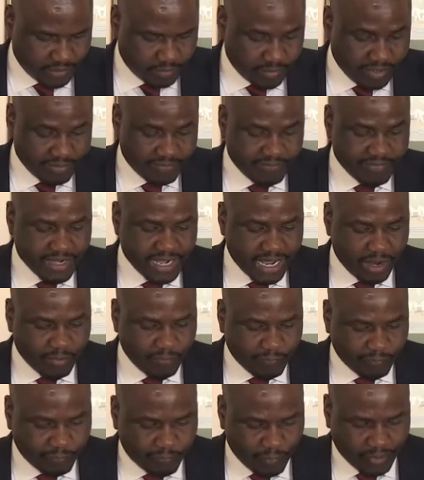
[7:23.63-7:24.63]
we have
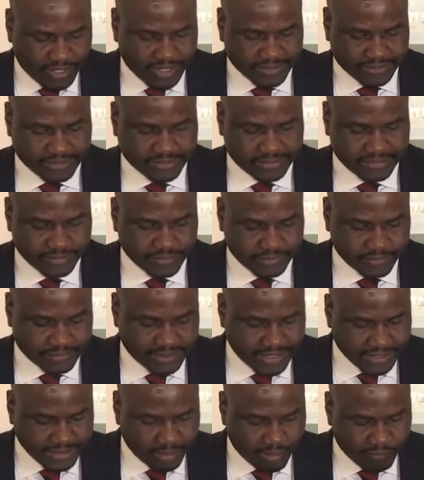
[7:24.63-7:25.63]
now
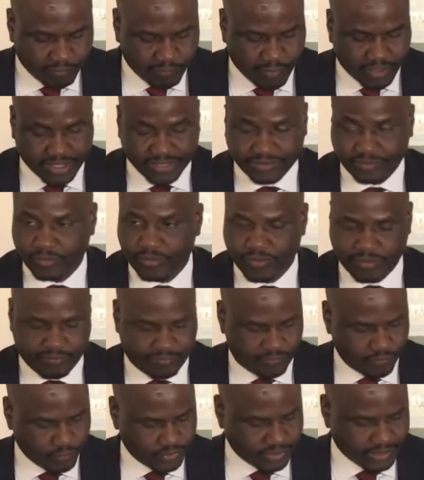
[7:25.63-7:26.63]
turned our focus on the
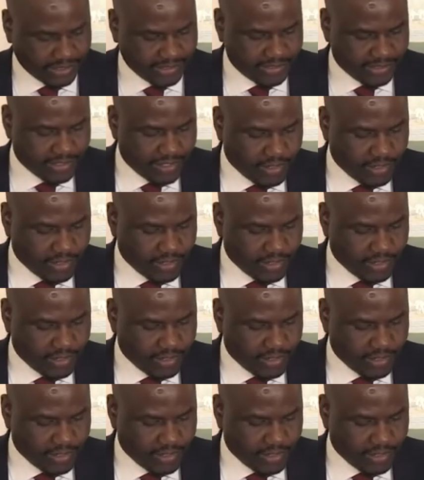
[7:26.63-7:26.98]
future.